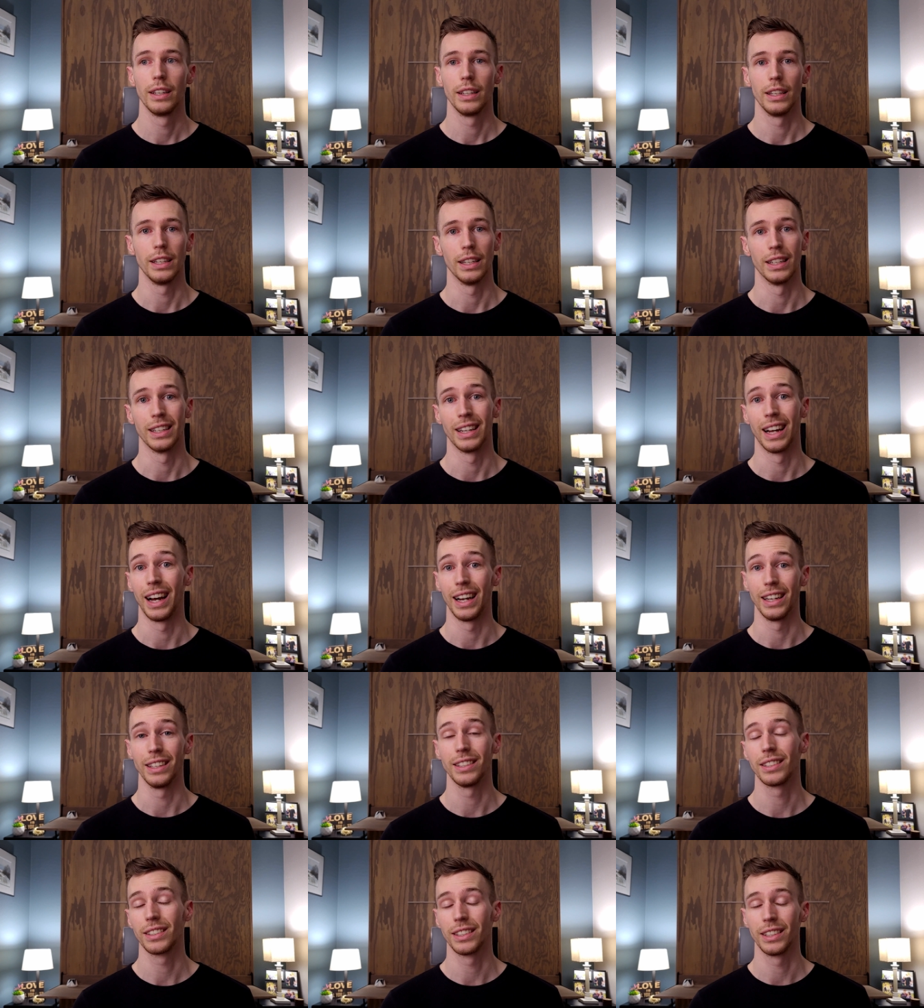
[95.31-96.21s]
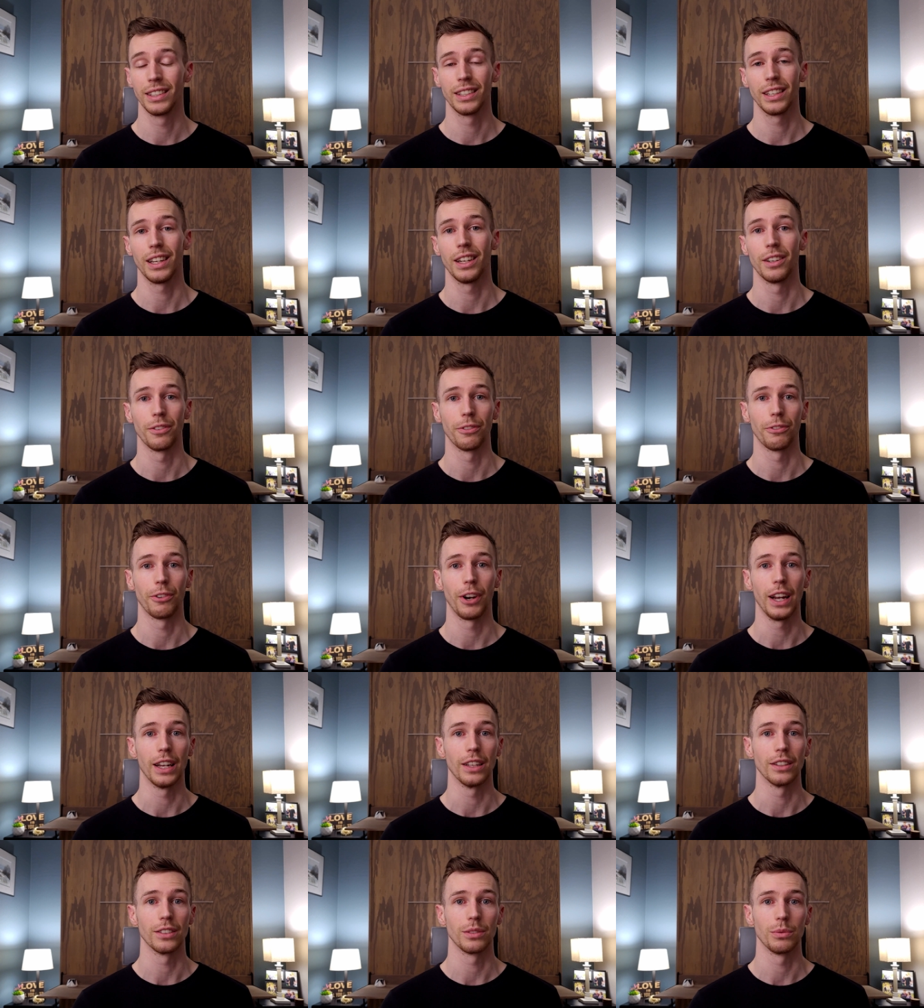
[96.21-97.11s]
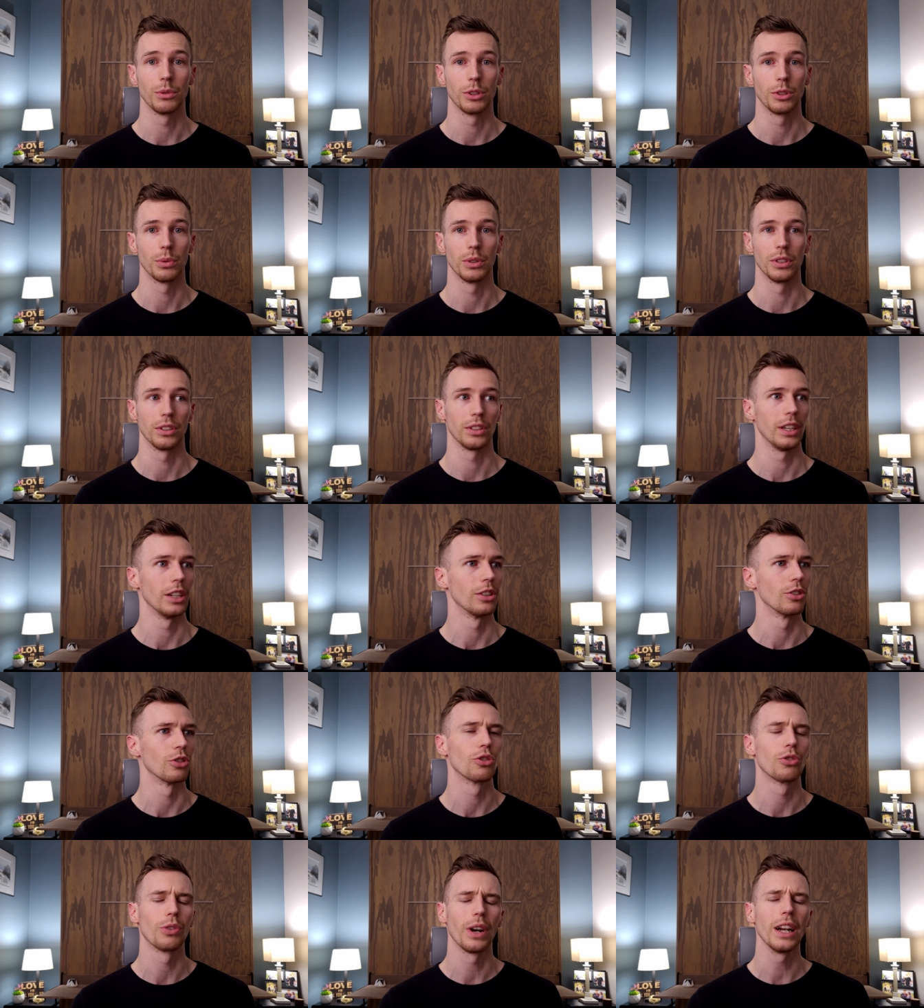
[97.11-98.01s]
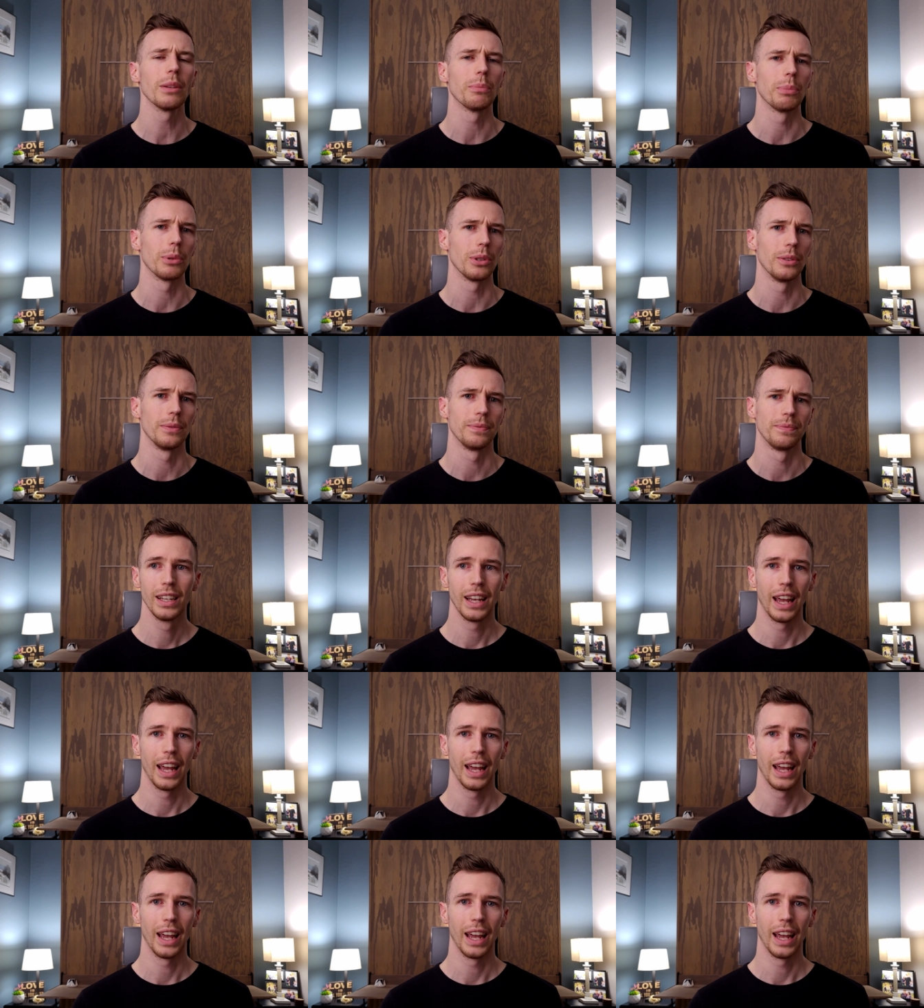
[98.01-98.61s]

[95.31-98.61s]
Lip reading: in Iceland and France, which was incredible.